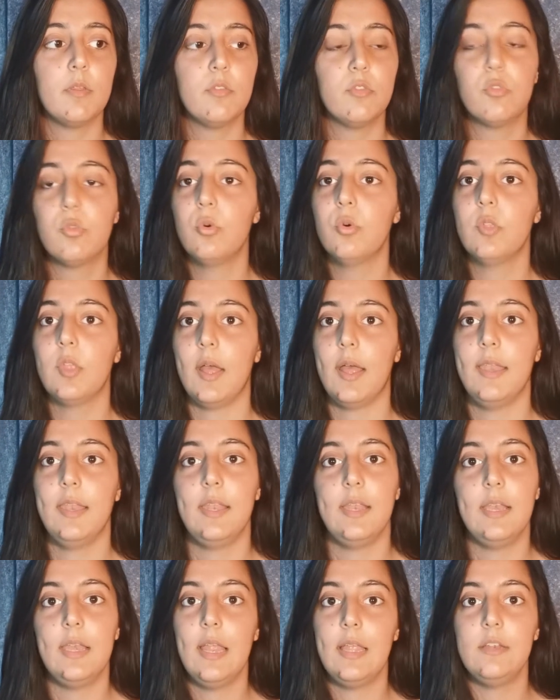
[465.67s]
saw that and
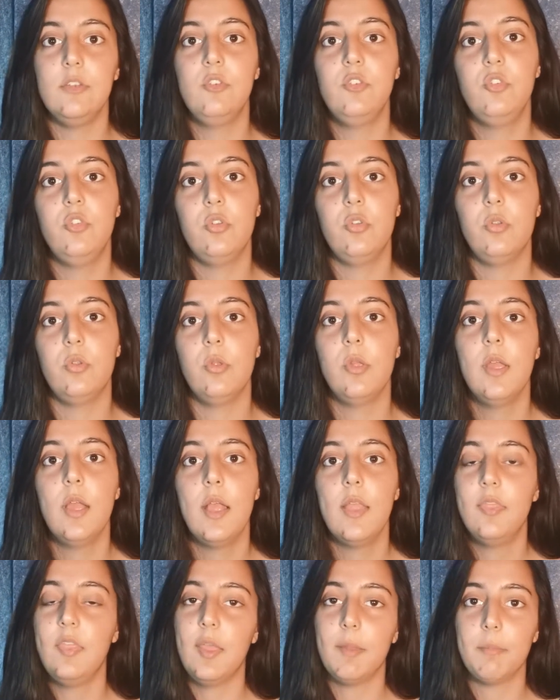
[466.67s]
it led to
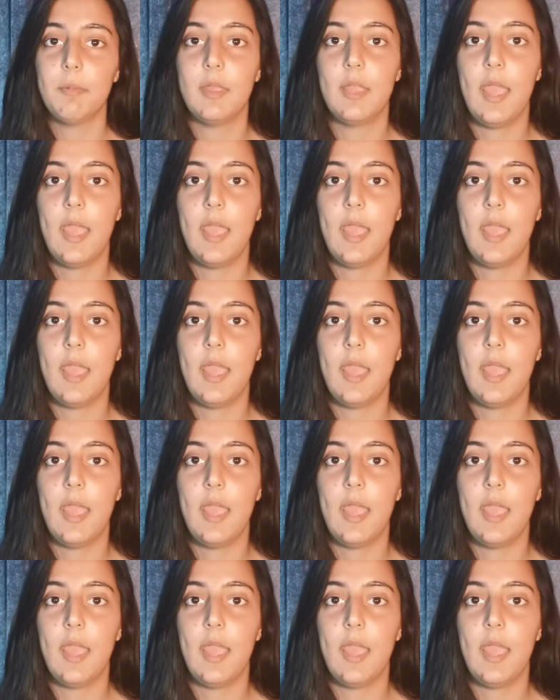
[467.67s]
them